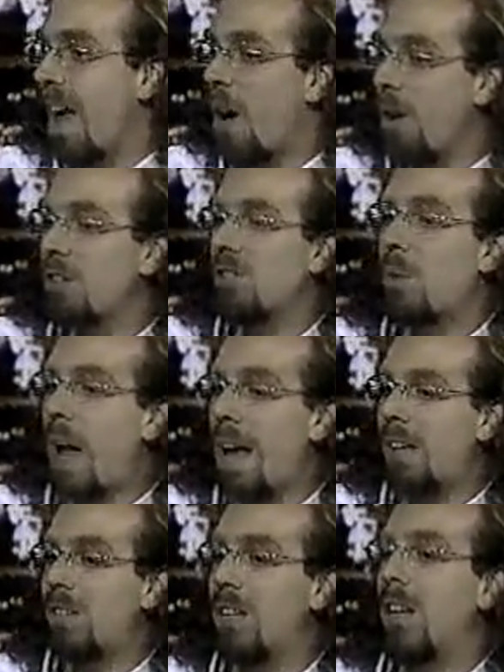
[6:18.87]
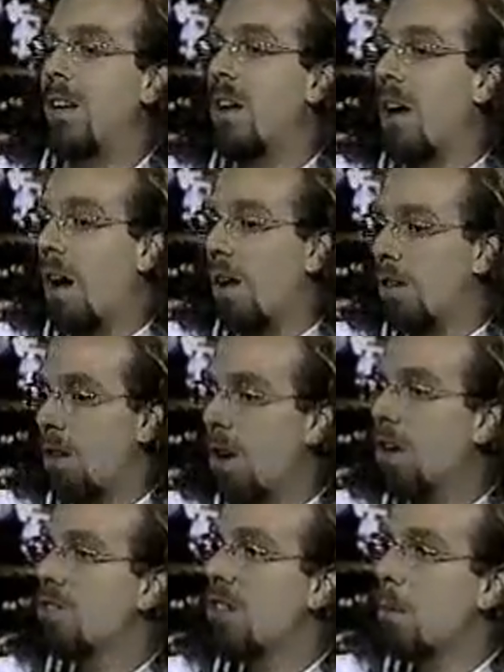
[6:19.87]
also has in it a
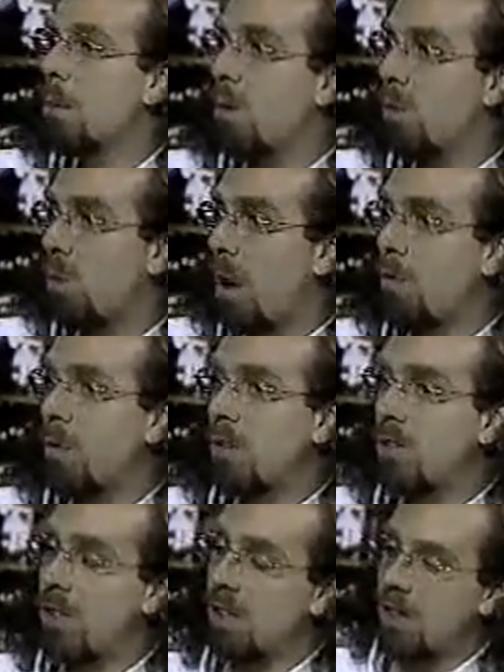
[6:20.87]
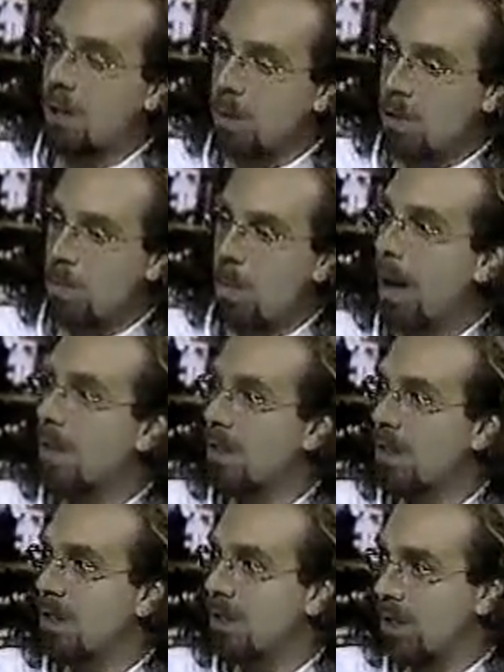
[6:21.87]
large number of references and
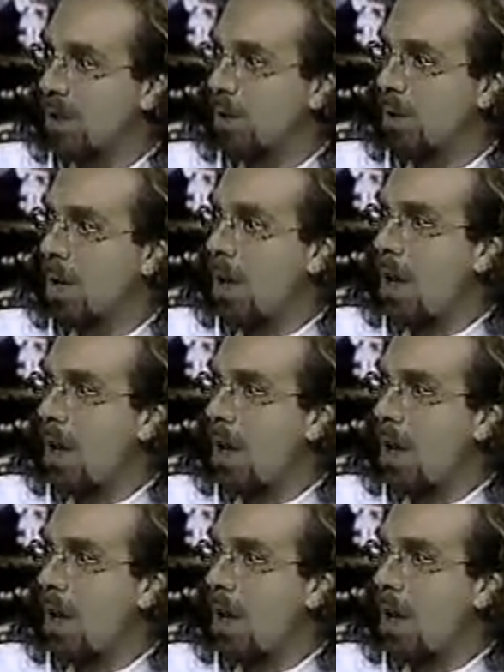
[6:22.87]
responses to